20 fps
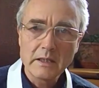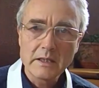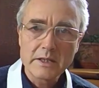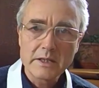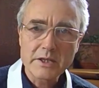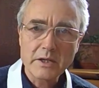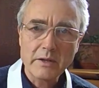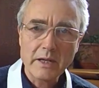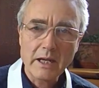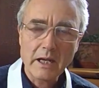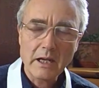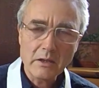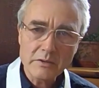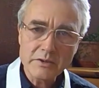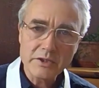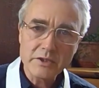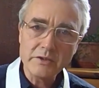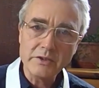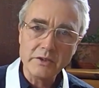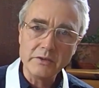So how
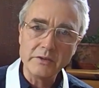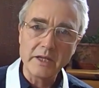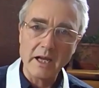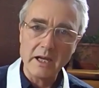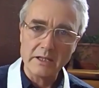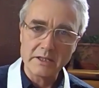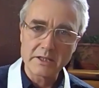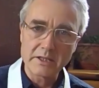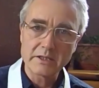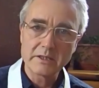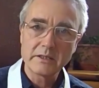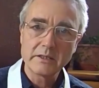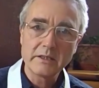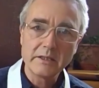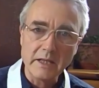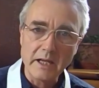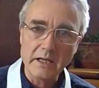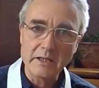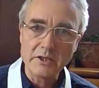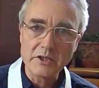do you get
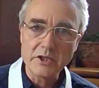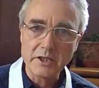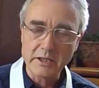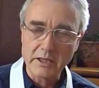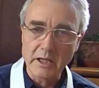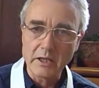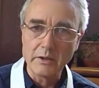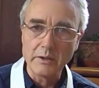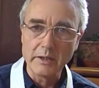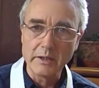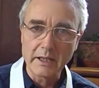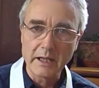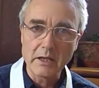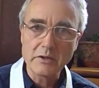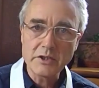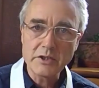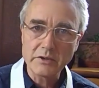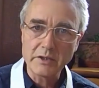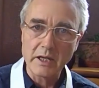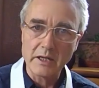the energy going? How
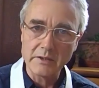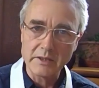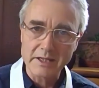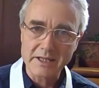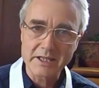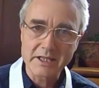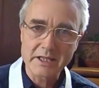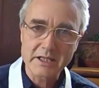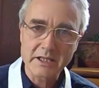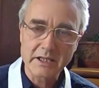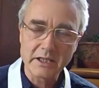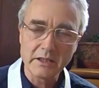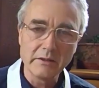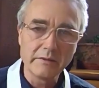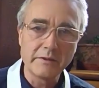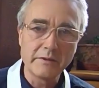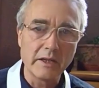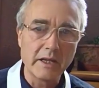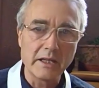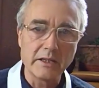do you get this
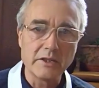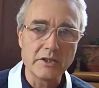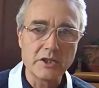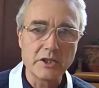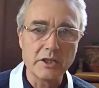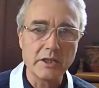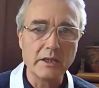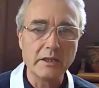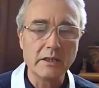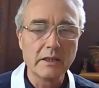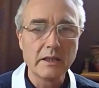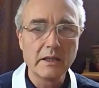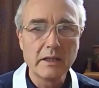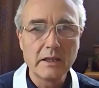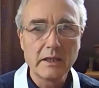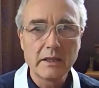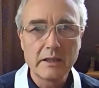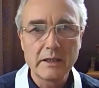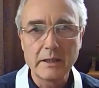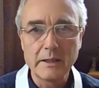skillful energy
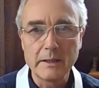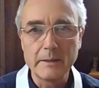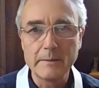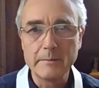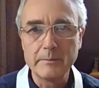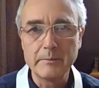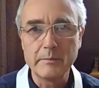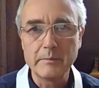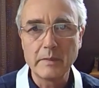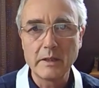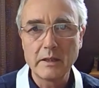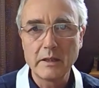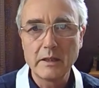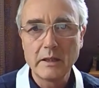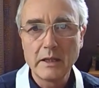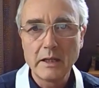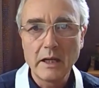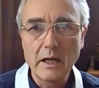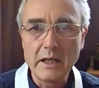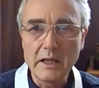
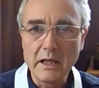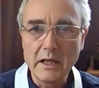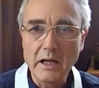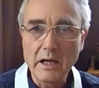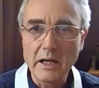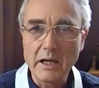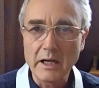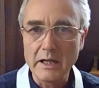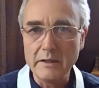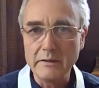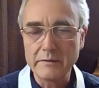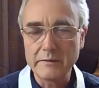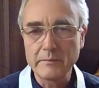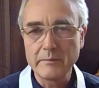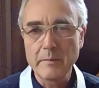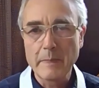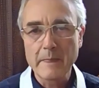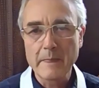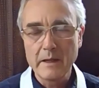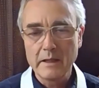alive?
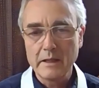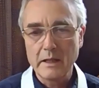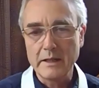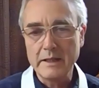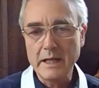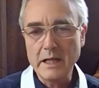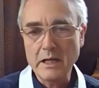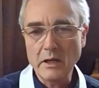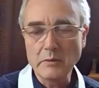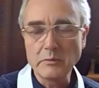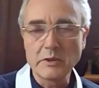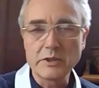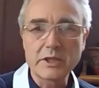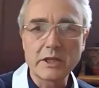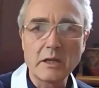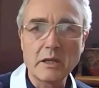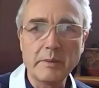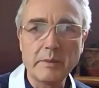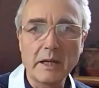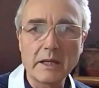And here I want to
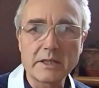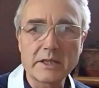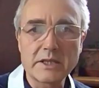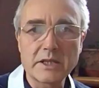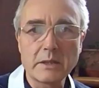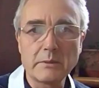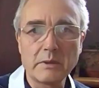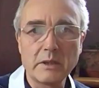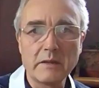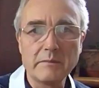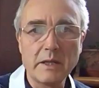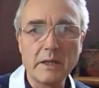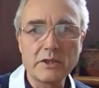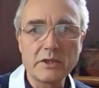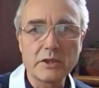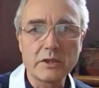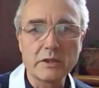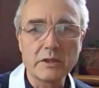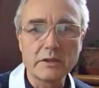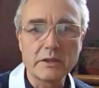go back to someone I've
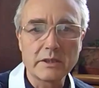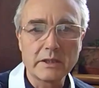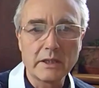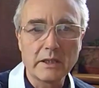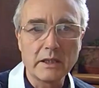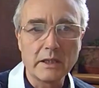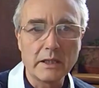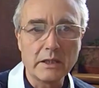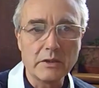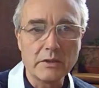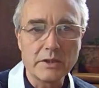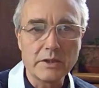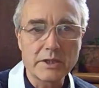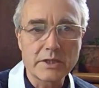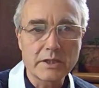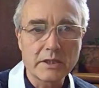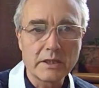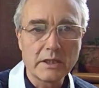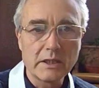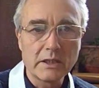mentioned earlier, who's
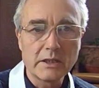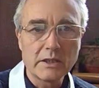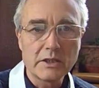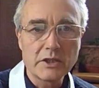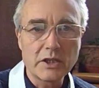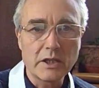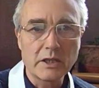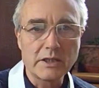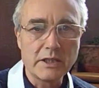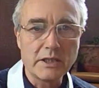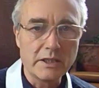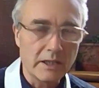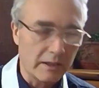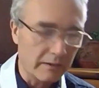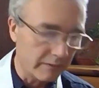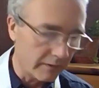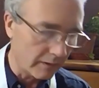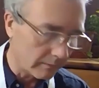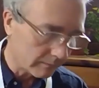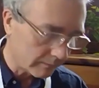
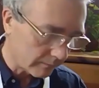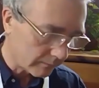Shantideva.